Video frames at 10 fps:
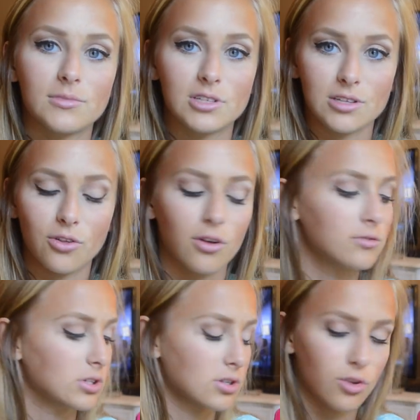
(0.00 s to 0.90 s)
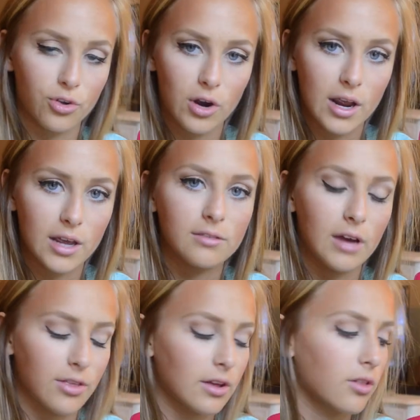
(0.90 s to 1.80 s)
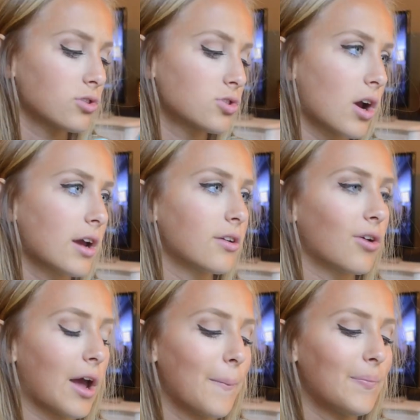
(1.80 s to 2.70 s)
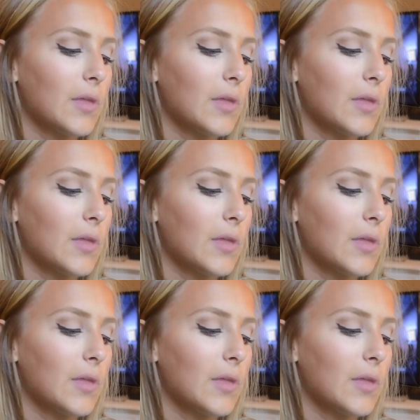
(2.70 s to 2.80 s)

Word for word: Does it, does it look great? I think it looks great, okay.